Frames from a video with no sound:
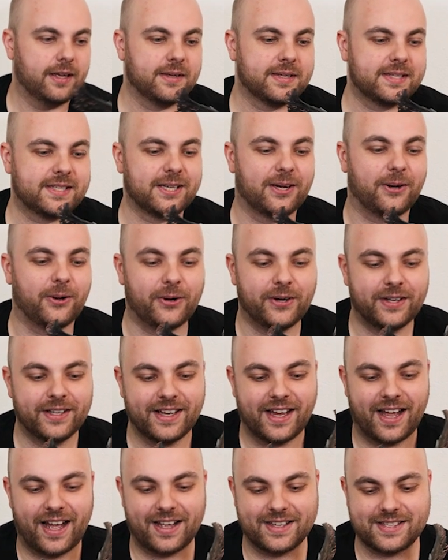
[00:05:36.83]
So
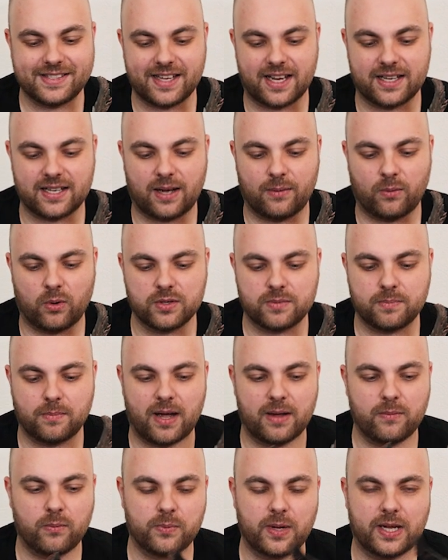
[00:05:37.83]
I said I want
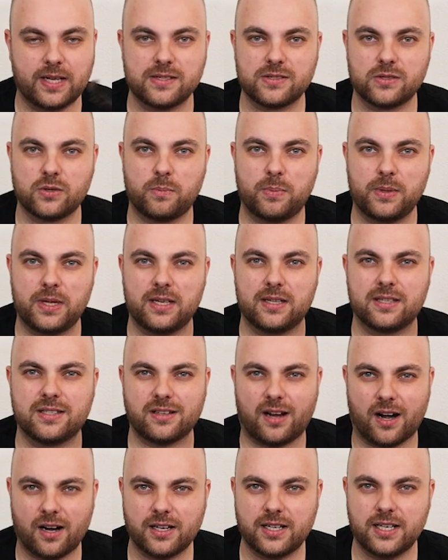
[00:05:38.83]
my wings to be
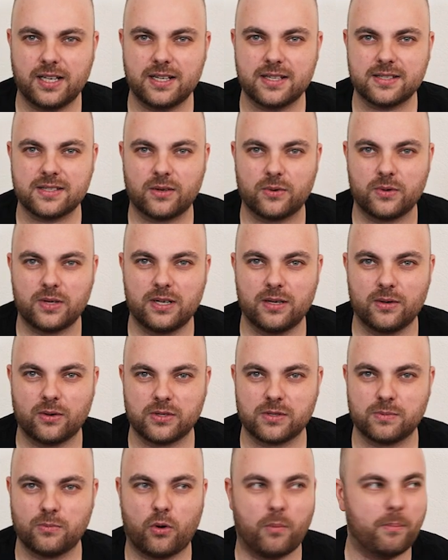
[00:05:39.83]
darker, so he
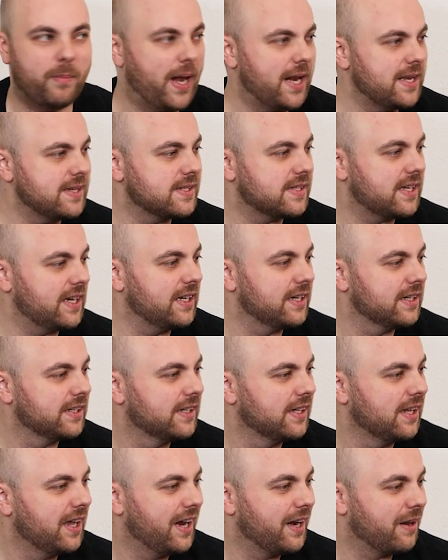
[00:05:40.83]
looks more menacing.
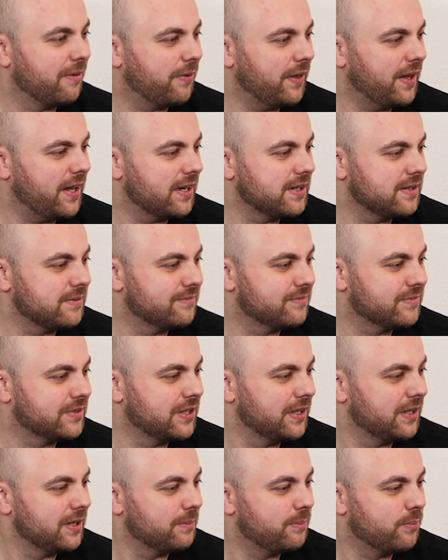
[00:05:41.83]
And I think I
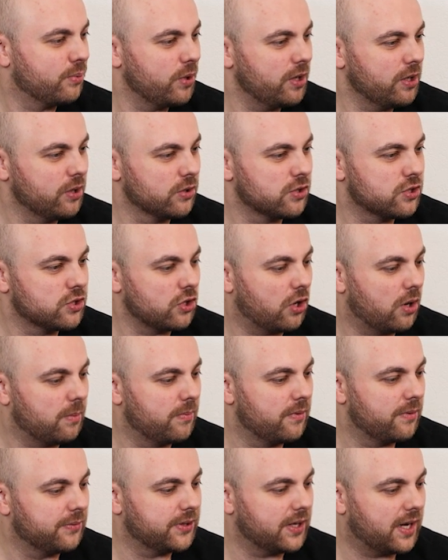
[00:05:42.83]
did a pretty good
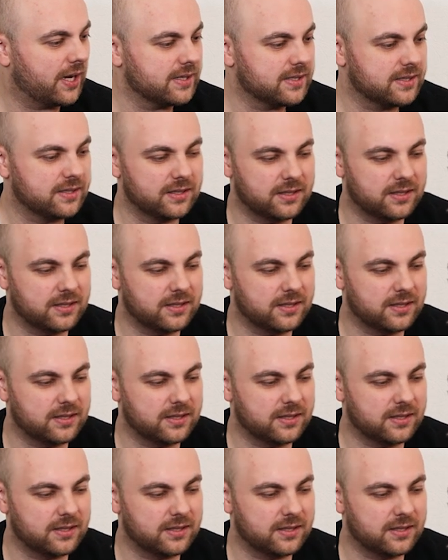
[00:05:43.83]
job with that.